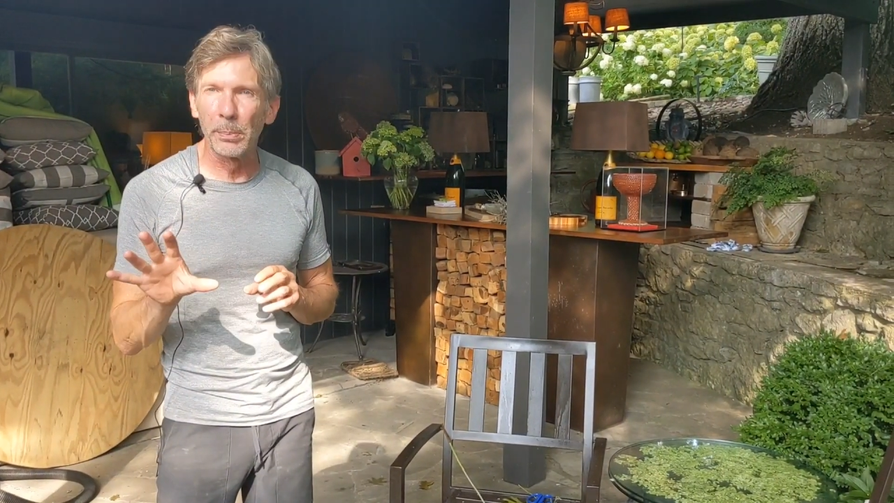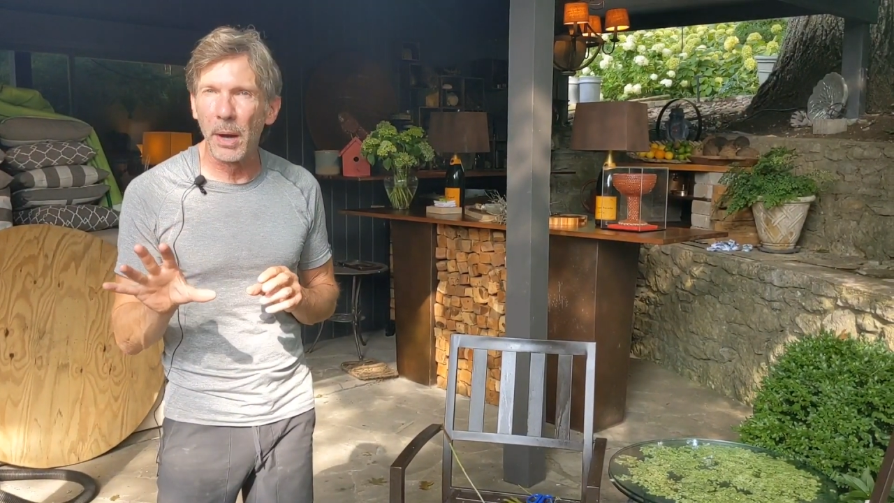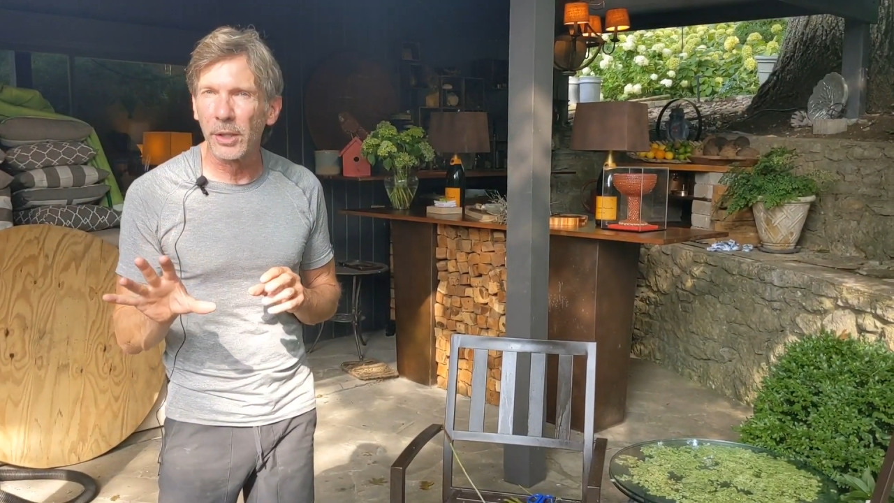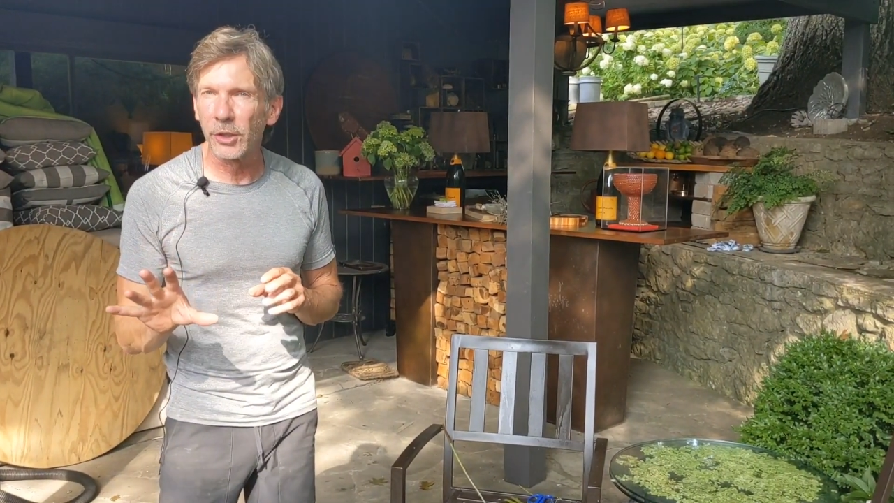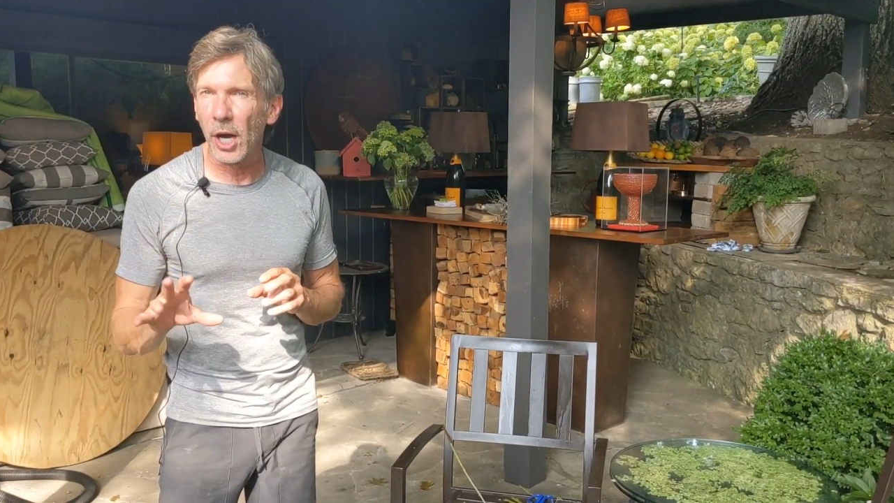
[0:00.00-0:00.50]

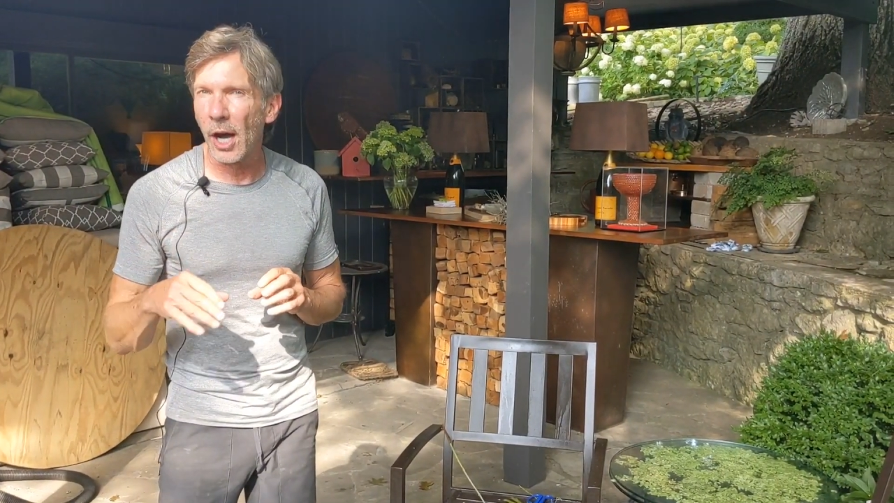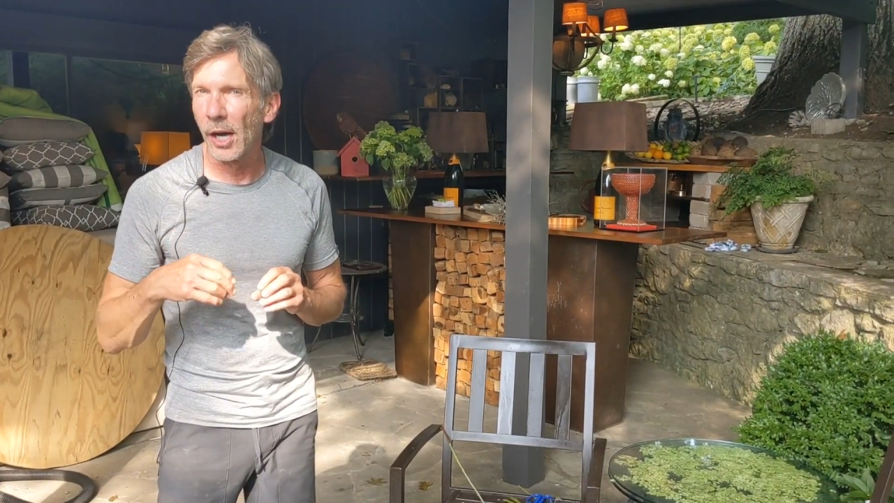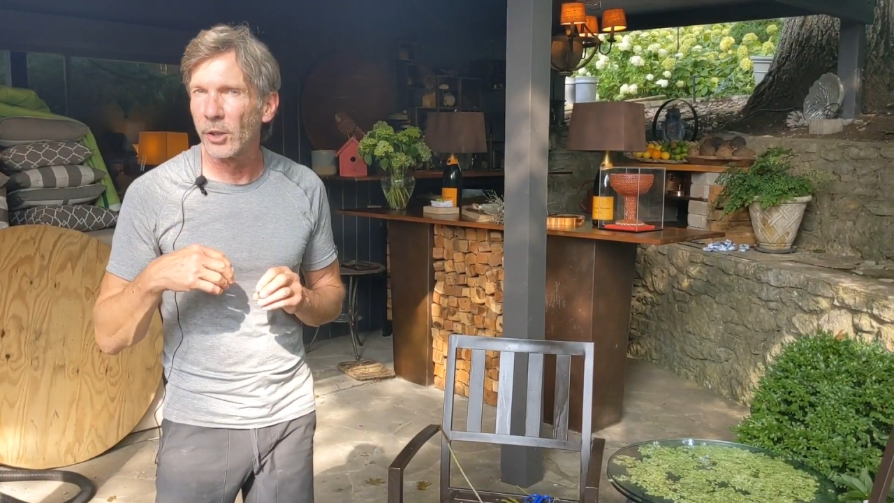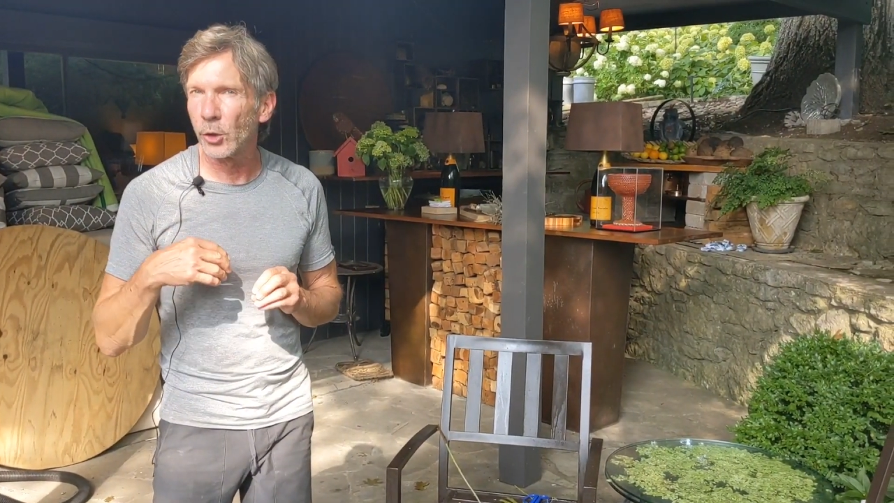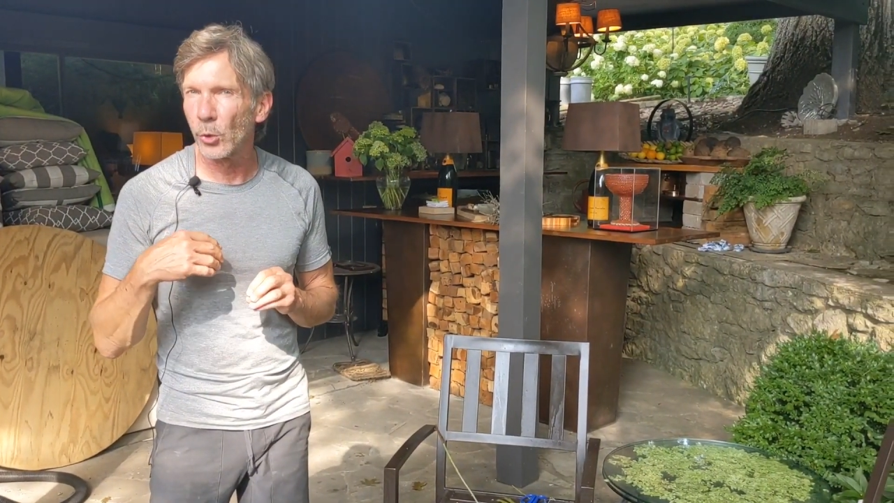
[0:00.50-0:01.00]

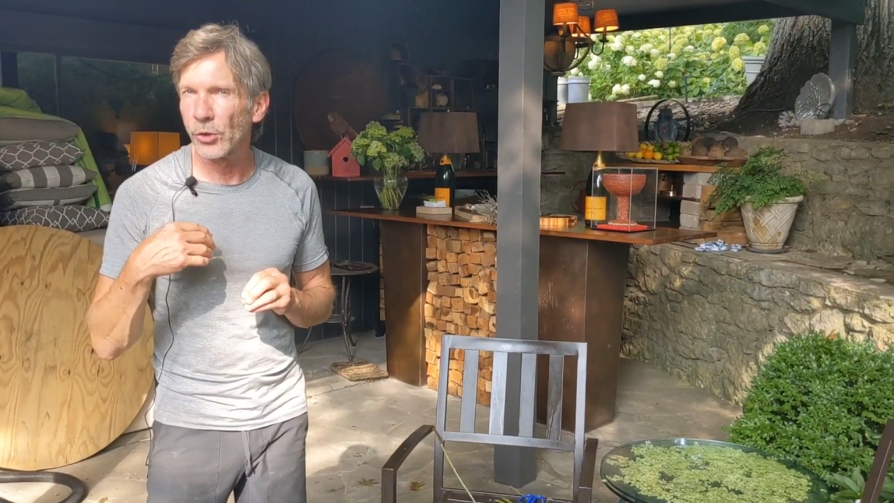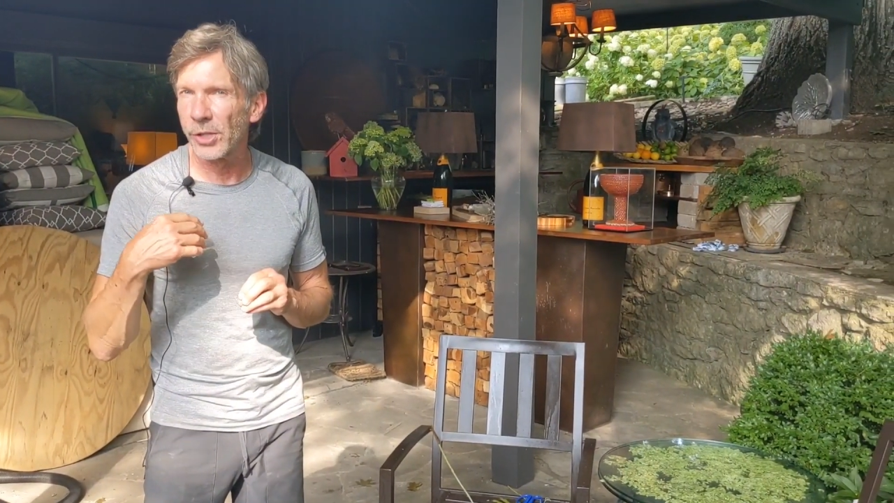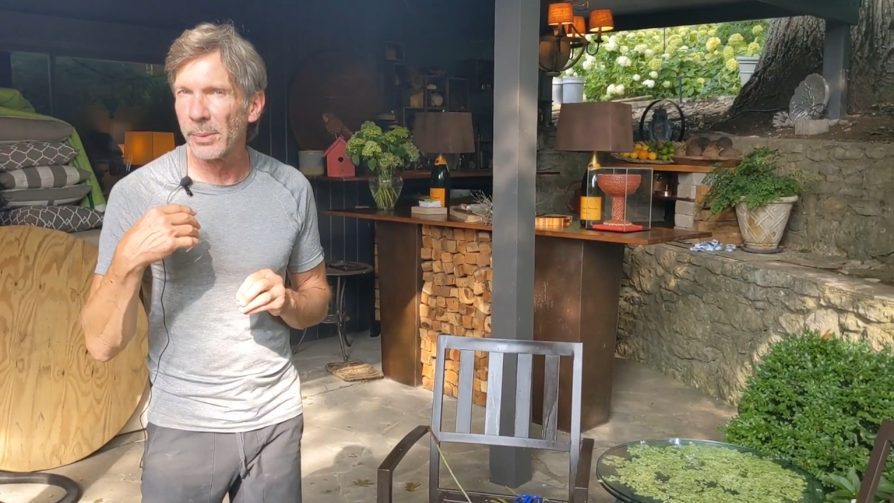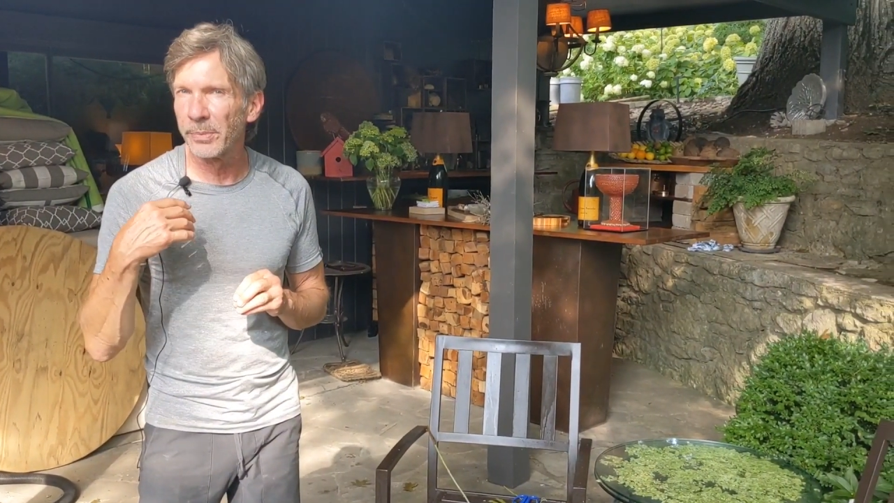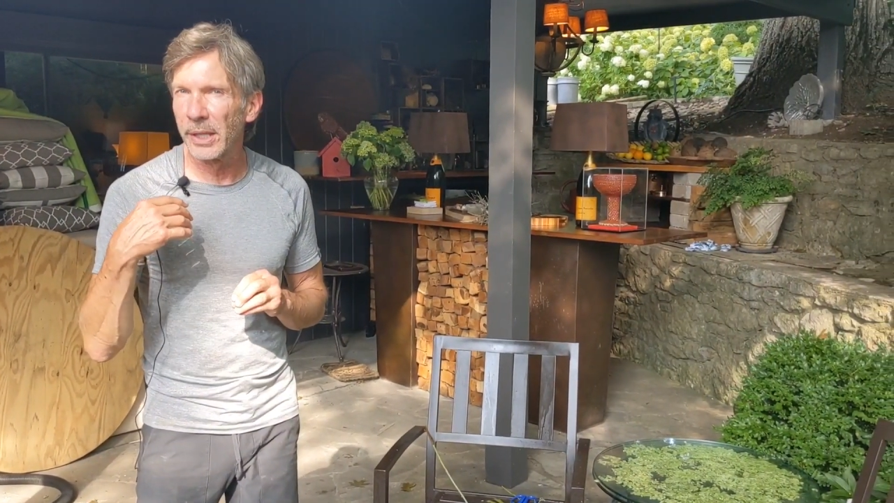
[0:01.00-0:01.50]
montage or
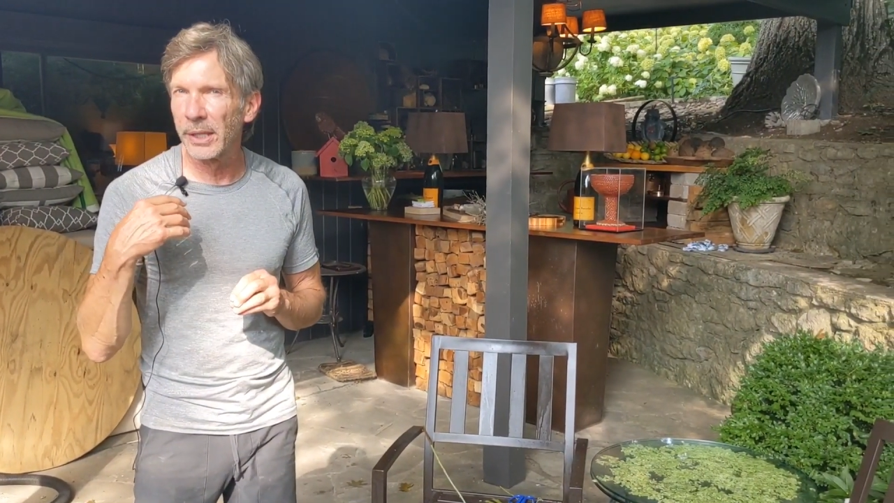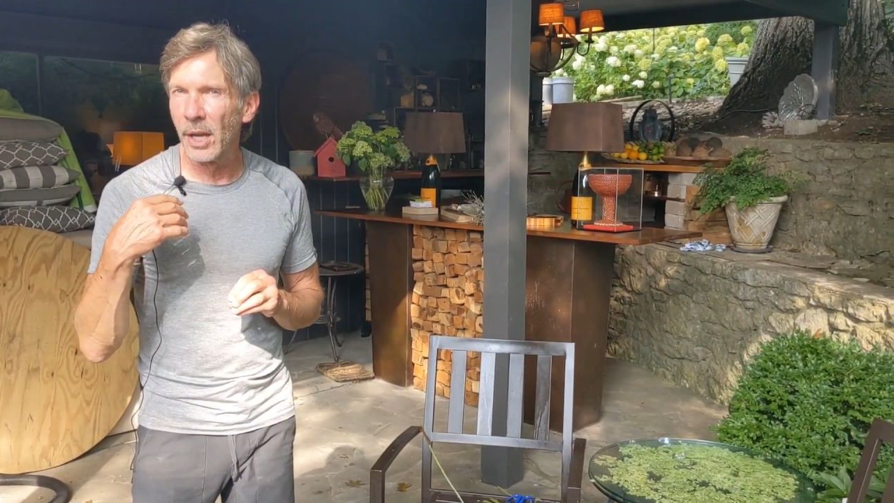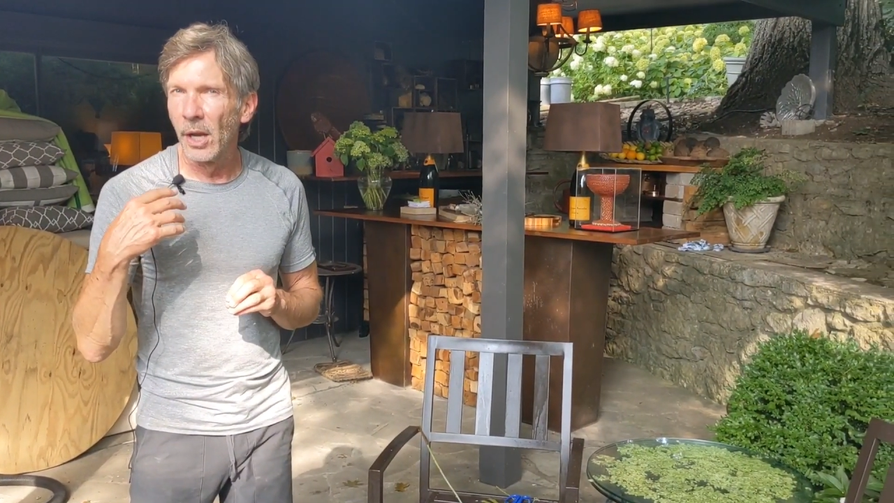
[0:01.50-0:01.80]
something